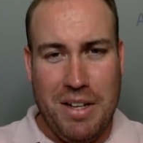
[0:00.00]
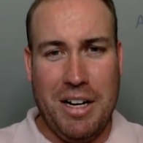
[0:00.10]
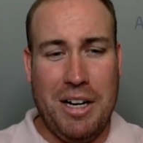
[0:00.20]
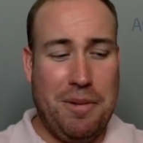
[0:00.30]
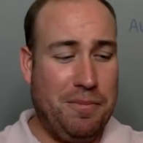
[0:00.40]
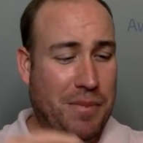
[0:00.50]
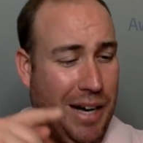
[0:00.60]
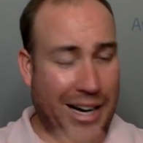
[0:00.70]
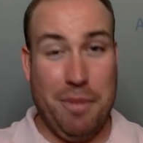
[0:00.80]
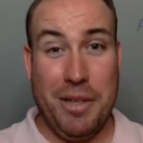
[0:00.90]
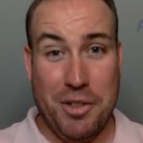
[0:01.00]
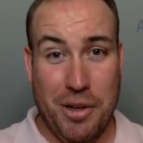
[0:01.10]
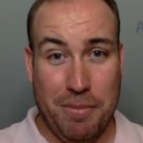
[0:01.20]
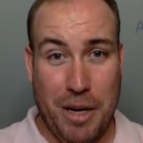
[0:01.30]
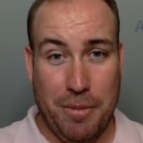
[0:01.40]
I got a big
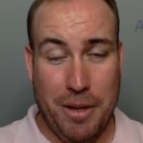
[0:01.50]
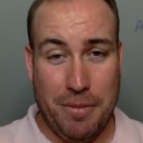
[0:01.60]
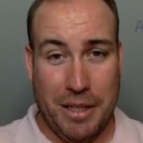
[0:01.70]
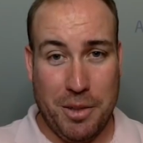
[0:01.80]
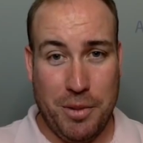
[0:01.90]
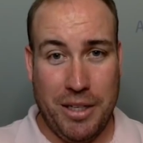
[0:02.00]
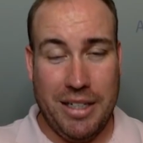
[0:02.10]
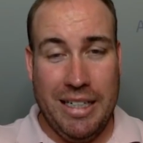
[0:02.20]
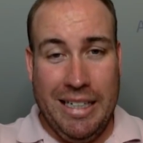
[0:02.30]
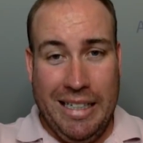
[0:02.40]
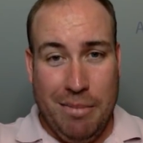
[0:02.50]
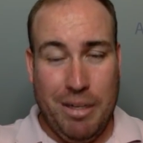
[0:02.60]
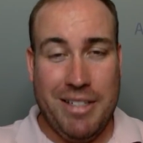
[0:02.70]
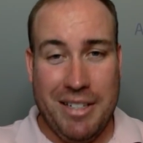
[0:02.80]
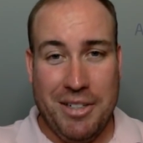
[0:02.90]
trip coming up next week.
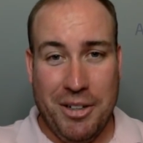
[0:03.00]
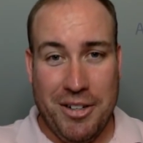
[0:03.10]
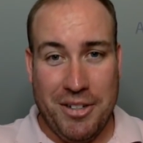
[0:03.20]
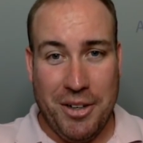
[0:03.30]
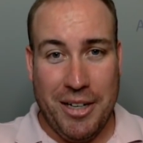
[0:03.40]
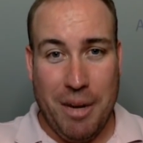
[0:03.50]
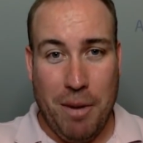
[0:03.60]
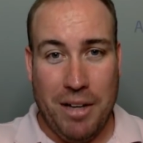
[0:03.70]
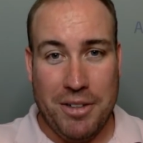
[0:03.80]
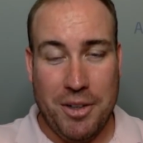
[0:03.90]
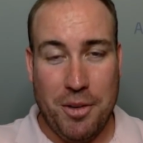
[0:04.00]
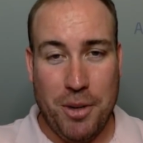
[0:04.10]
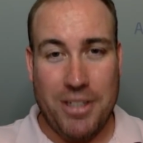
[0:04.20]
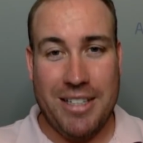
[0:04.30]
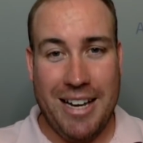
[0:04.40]
My sister is turning a
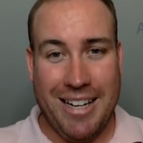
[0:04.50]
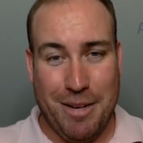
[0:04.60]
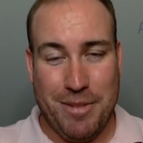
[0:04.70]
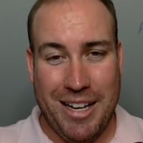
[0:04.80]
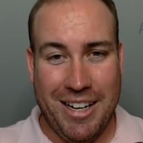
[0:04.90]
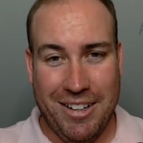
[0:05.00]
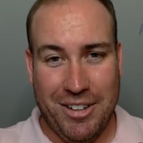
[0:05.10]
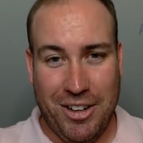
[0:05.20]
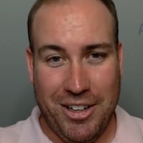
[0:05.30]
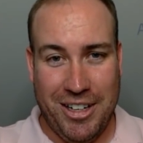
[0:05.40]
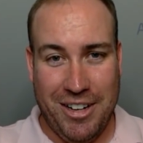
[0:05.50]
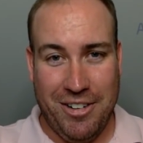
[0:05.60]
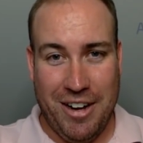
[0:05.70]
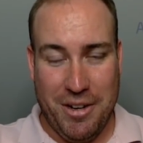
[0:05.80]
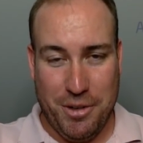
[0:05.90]
milestone birthday, and I'm taking her on an
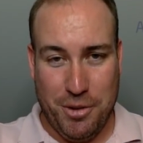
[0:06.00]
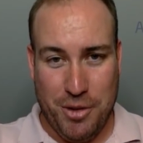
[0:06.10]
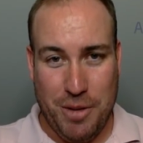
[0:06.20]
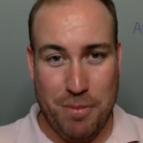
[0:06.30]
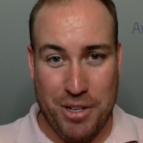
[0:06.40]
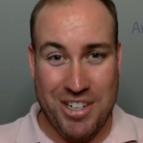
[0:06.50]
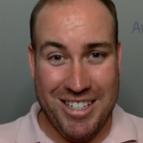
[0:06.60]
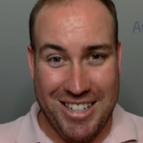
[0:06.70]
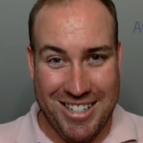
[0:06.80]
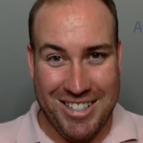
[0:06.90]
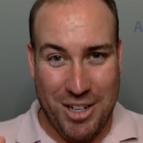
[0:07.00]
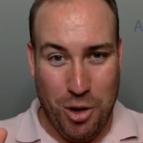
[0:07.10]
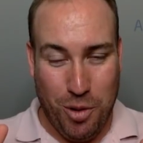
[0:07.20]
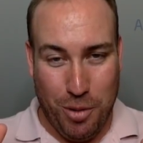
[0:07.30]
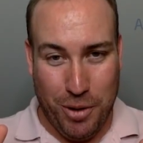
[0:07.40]
international trip, but she doesn't
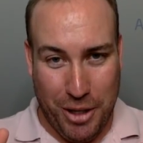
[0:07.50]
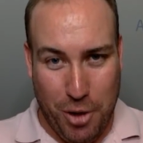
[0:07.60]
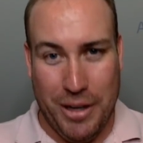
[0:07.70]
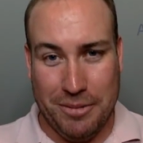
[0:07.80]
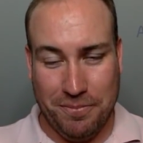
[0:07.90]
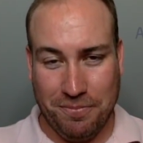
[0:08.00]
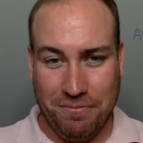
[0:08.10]
know where we're going.